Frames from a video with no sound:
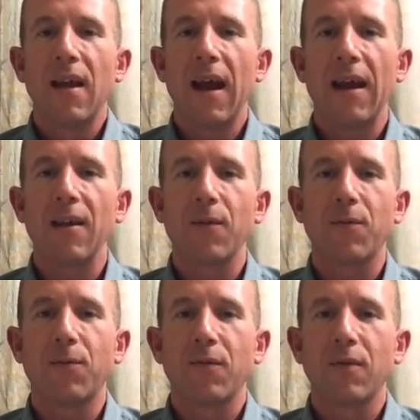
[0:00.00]
And if
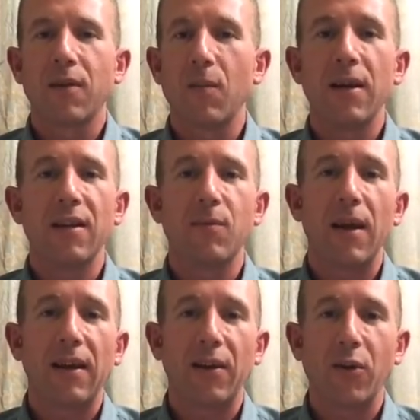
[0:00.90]
somebody is
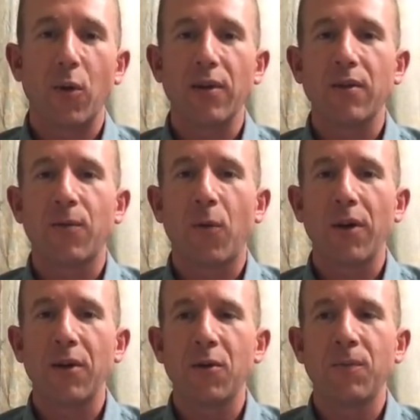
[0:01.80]
making your choices for
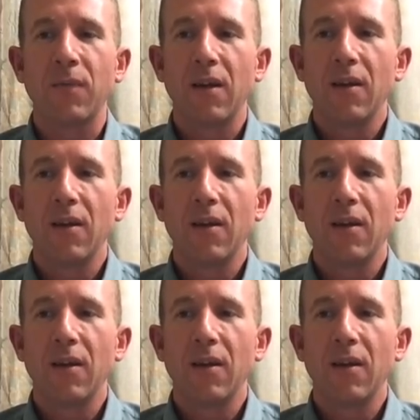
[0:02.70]
you,